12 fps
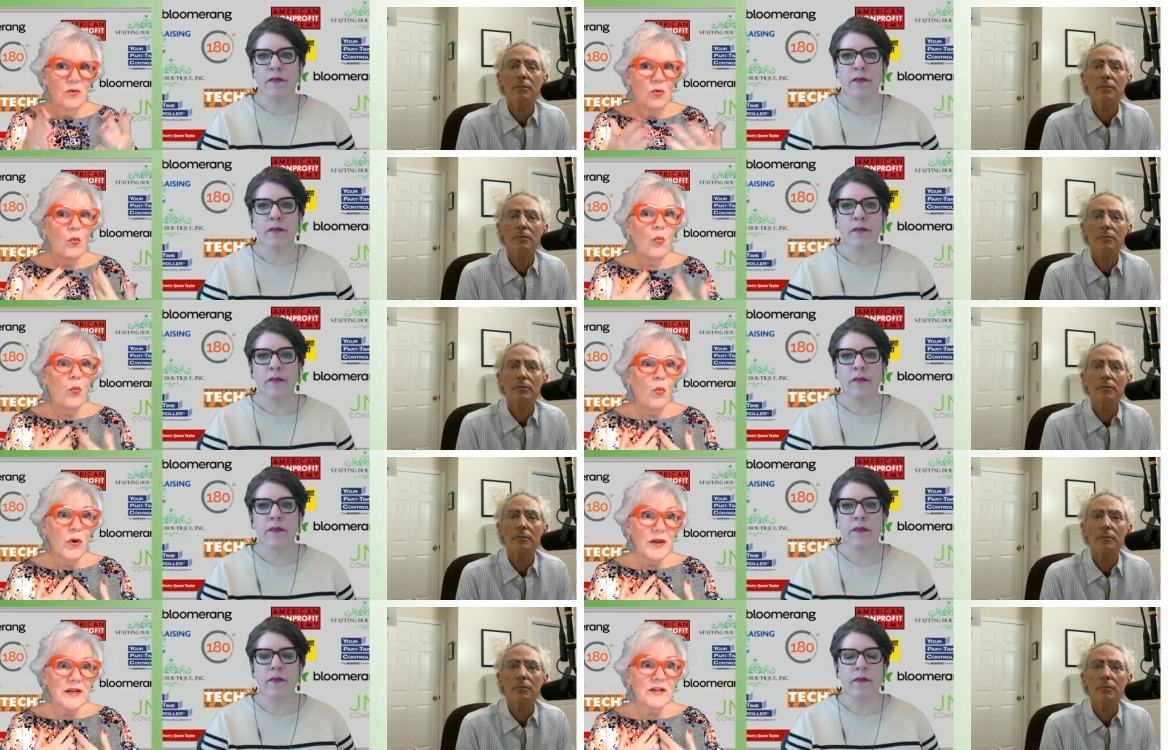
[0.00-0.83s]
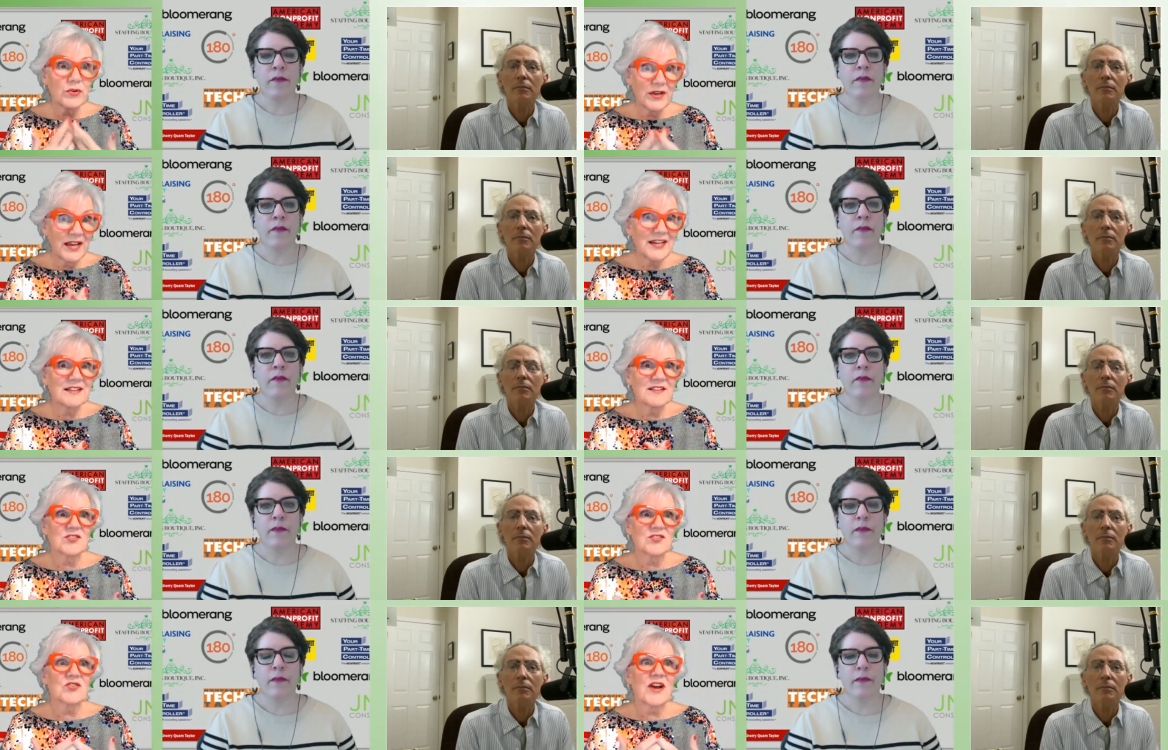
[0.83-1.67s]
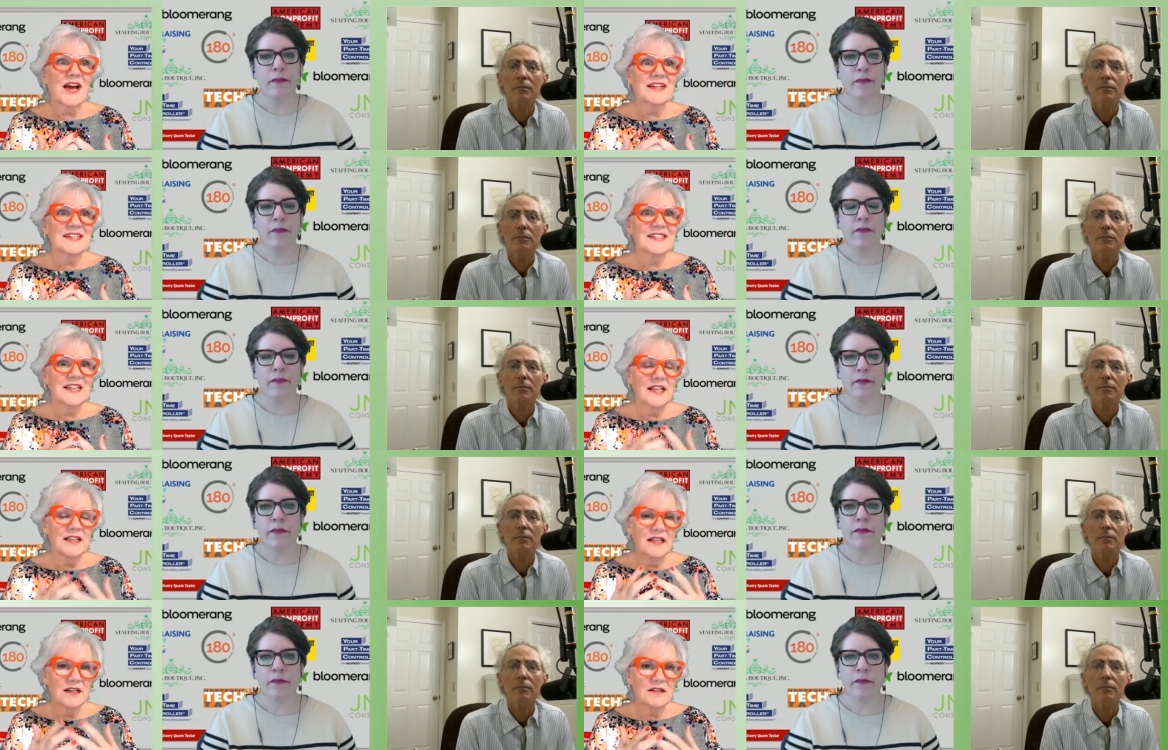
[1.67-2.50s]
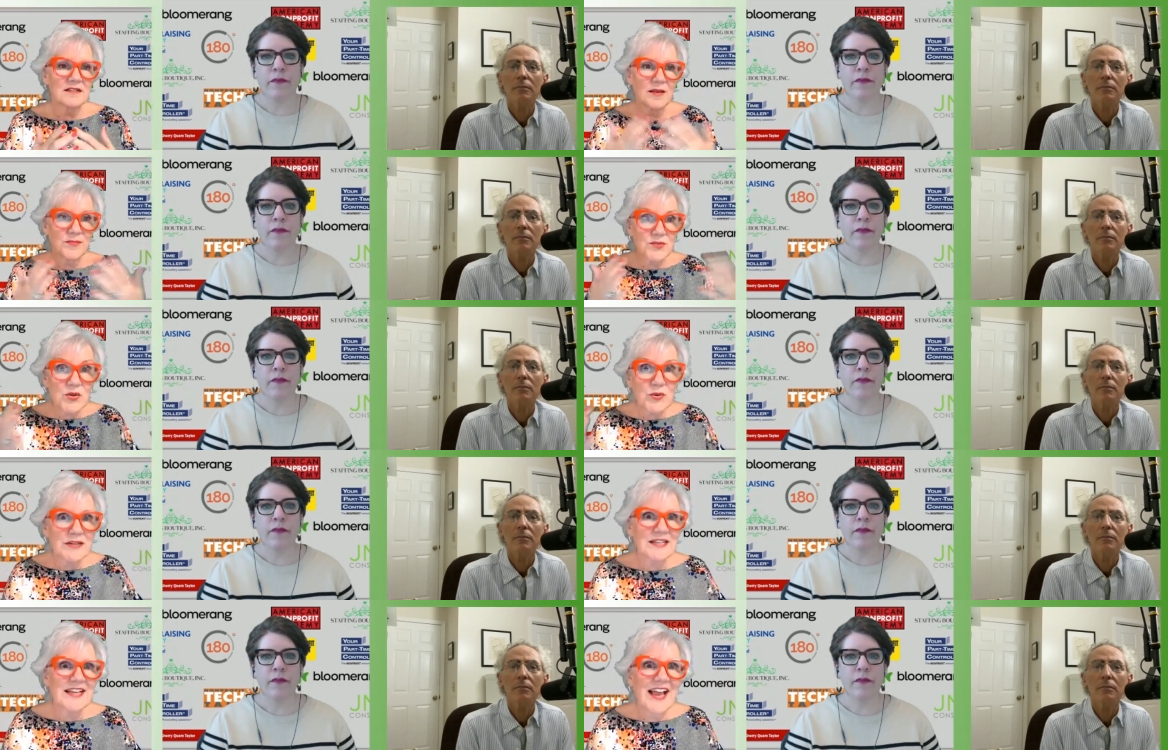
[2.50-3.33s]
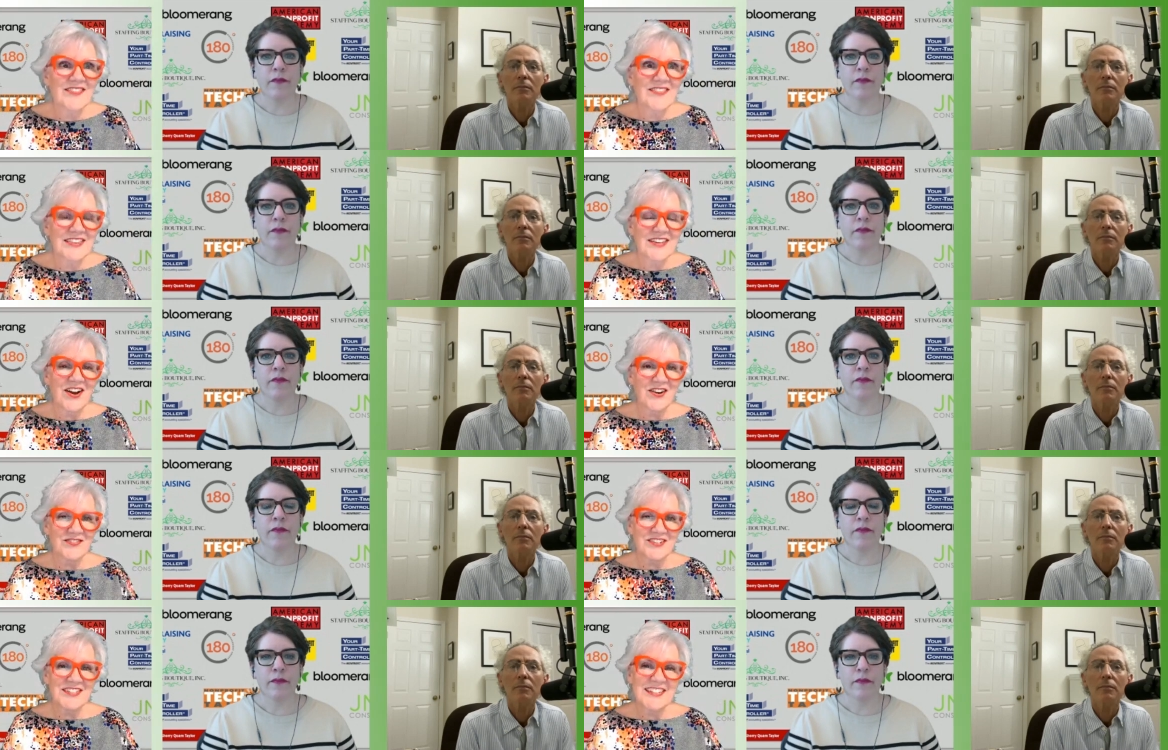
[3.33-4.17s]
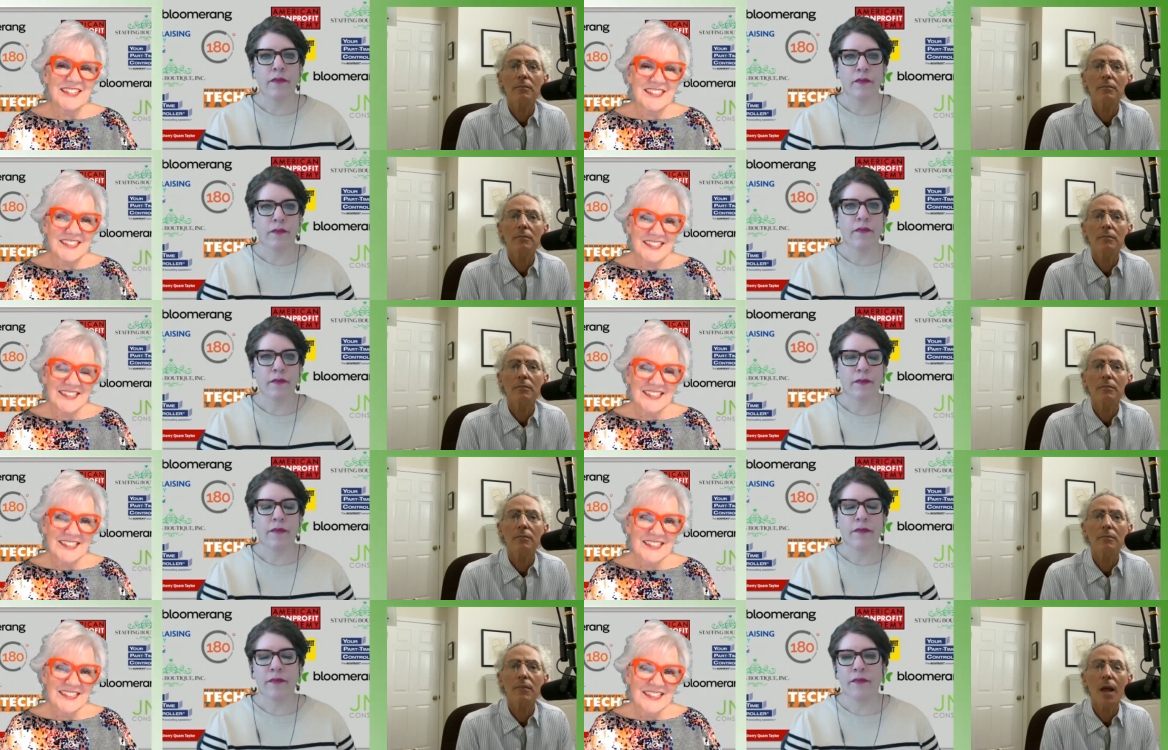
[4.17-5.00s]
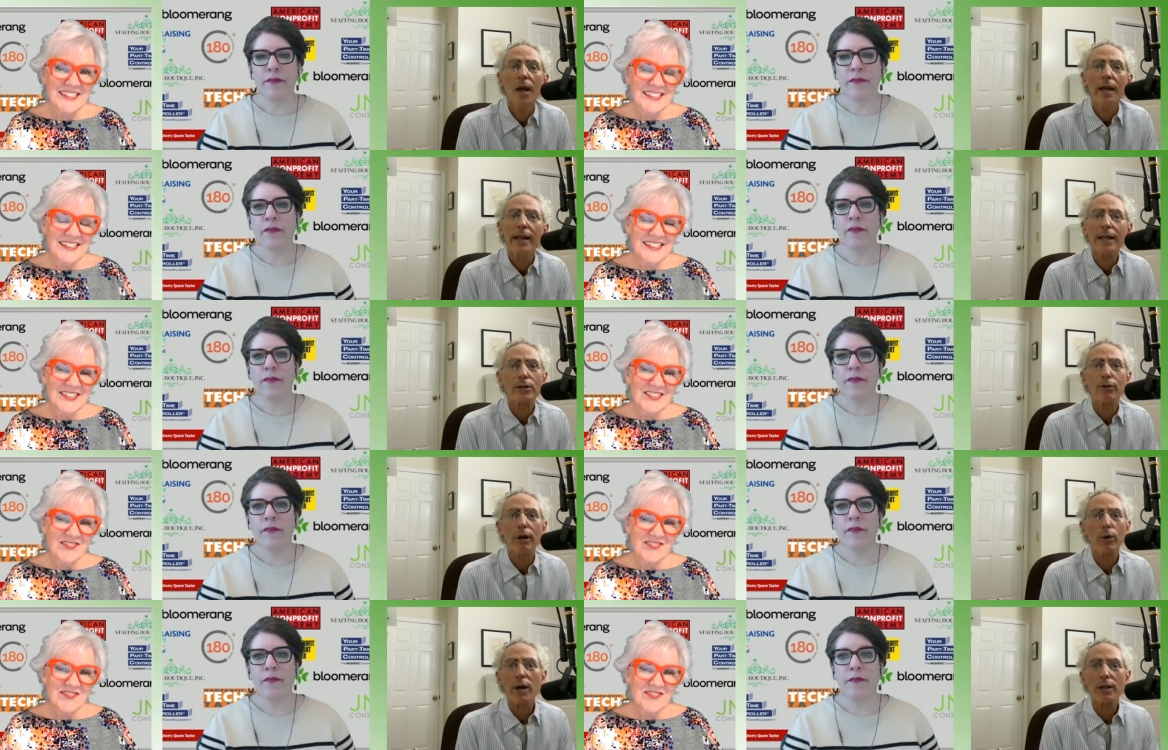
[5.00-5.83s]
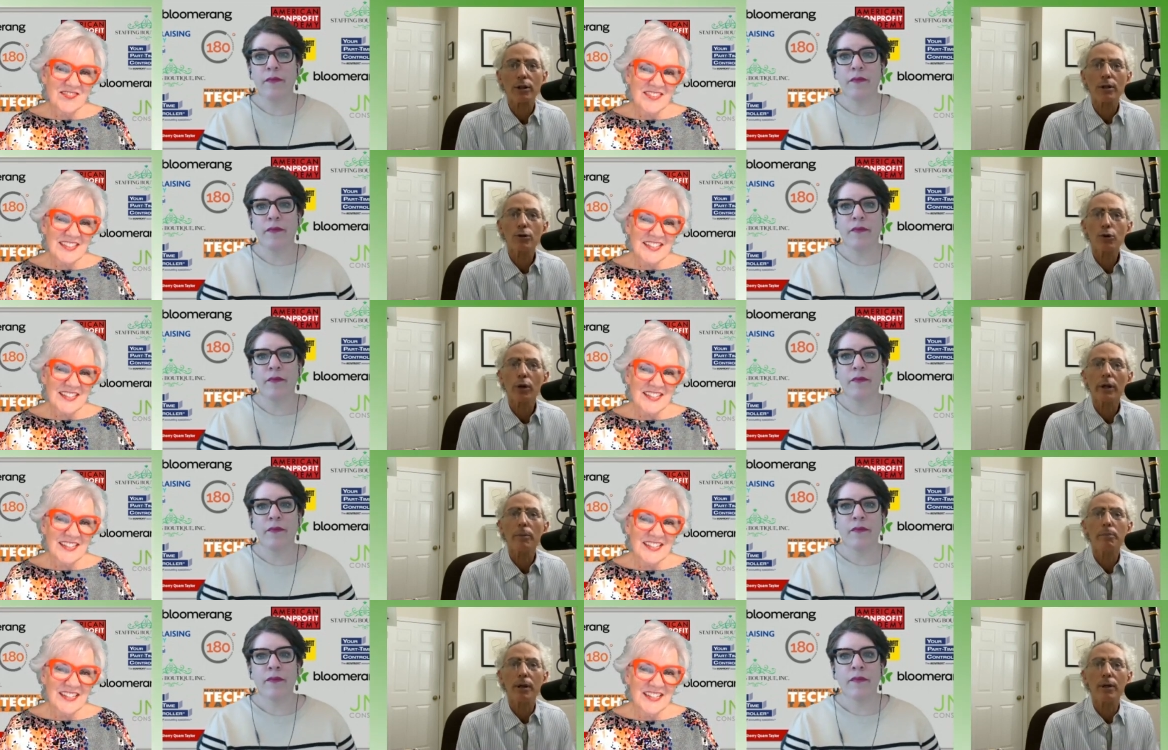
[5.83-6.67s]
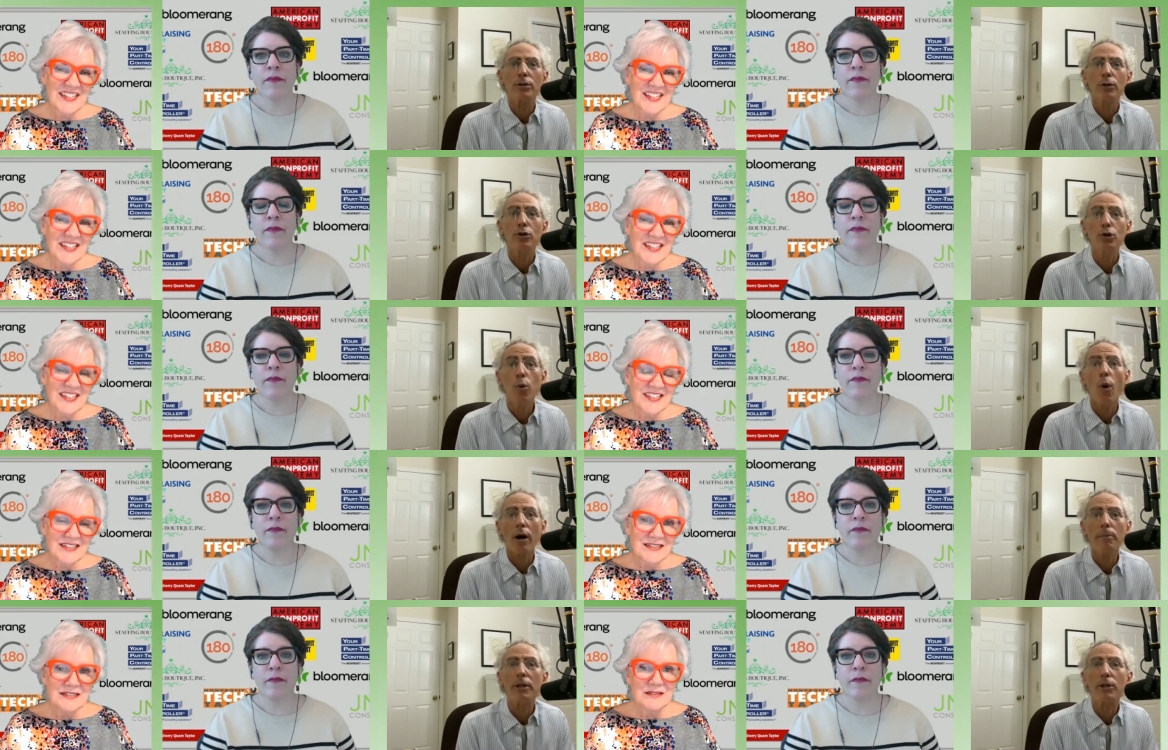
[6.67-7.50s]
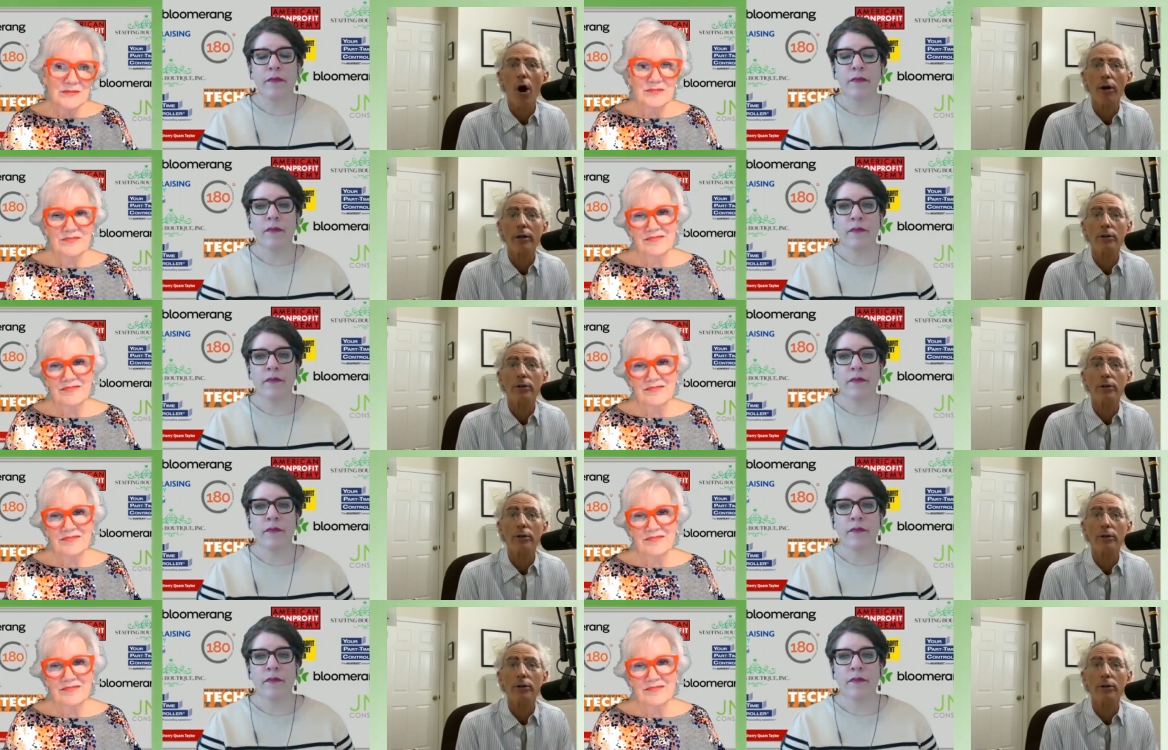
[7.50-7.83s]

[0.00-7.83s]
Speaker 1: when creating this strategy and then subsequently having the conversation?
Speaker 2: That's a great question, Julia, because you do want to be talking